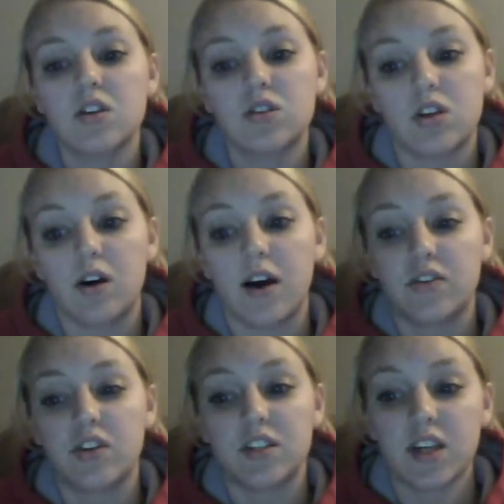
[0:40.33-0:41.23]
So
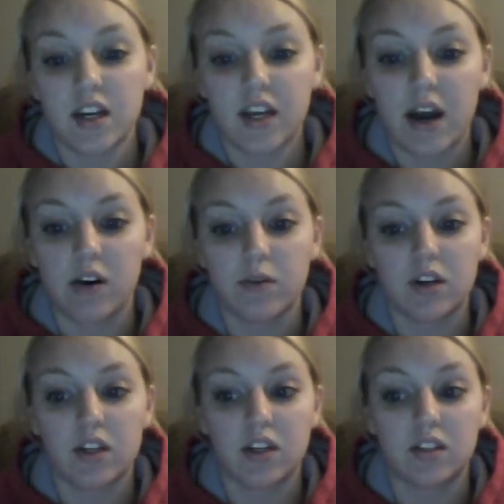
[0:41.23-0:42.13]
after deciding how I
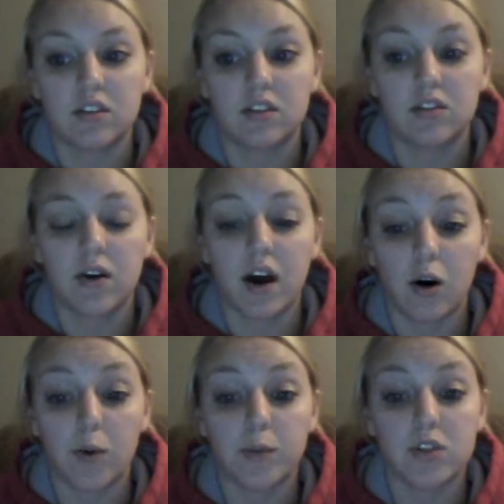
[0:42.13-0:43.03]
wanted to
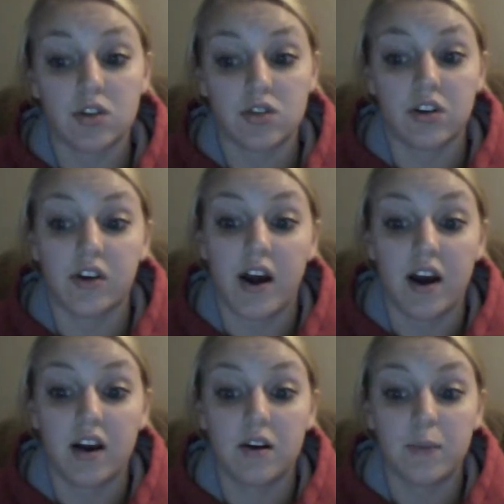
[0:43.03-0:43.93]
help children and their
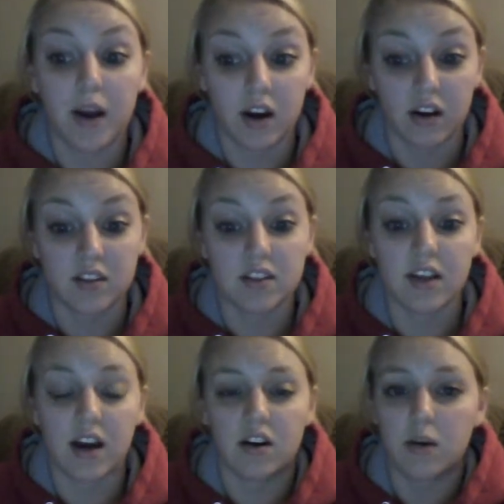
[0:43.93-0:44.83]
parents,
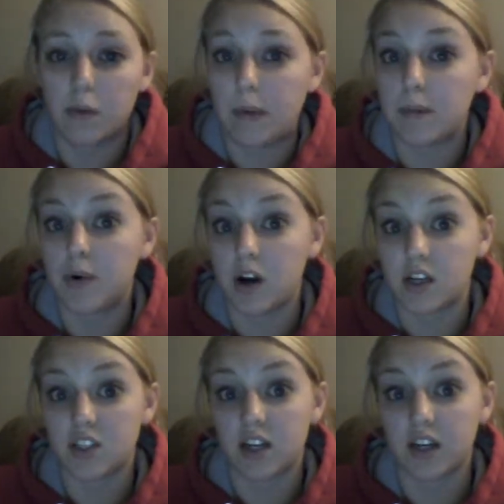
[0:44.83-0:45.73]
the outcome of my
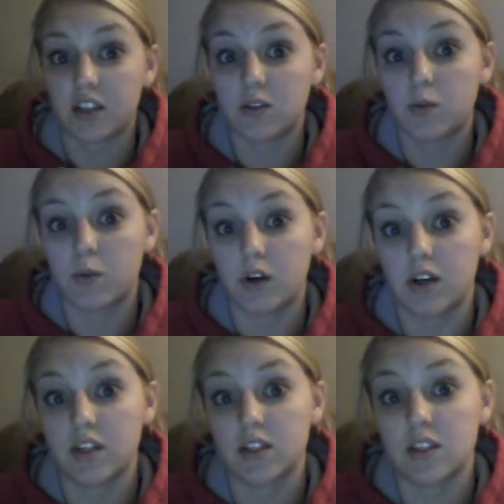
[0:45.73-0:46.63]
project
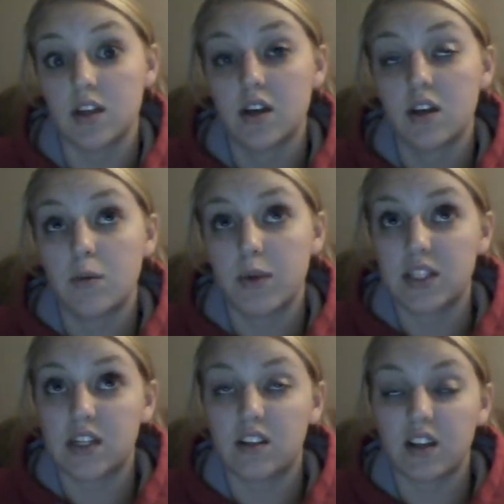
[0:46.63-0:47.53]
was
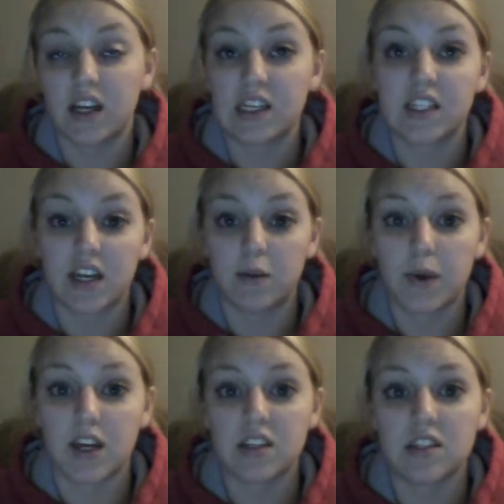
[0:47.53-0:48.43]
basically like a
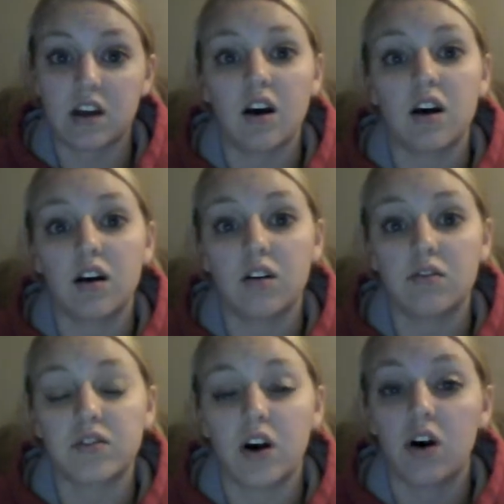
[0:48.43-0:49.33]
database
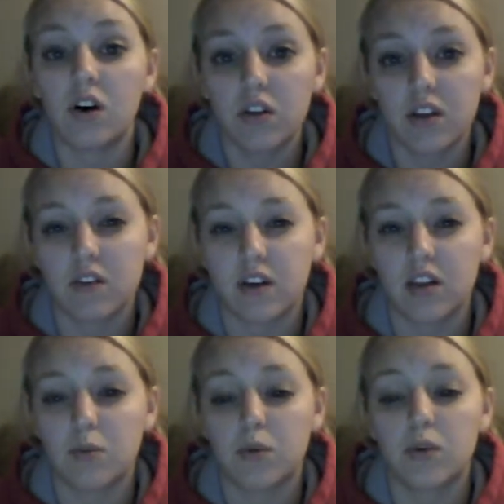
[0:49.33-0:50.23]
of all the
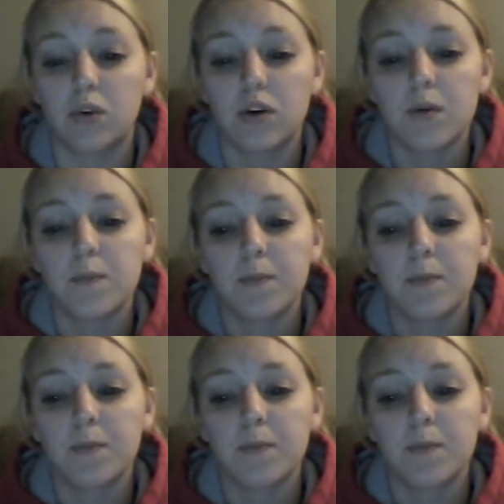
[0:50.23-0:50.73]
available